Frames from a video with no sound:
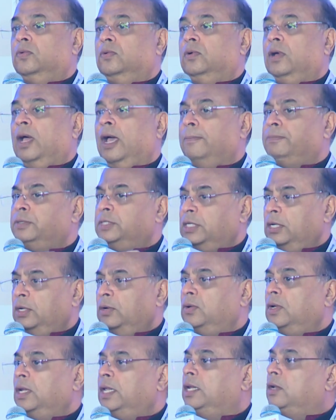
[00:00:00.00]

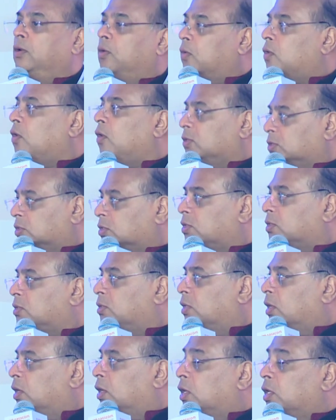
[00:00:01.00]
absolutely low cost.
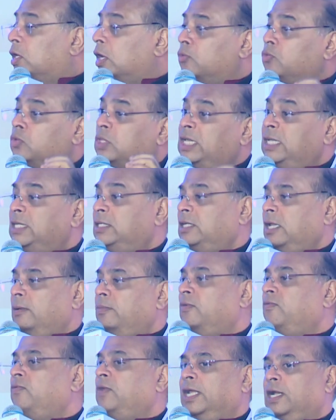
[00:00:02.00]
Now these type
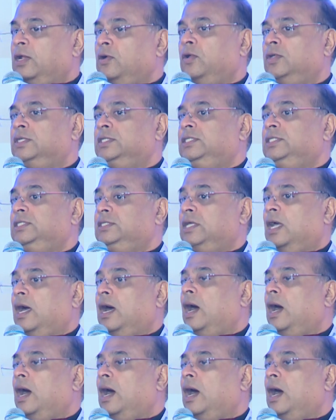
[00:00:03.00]
of technologies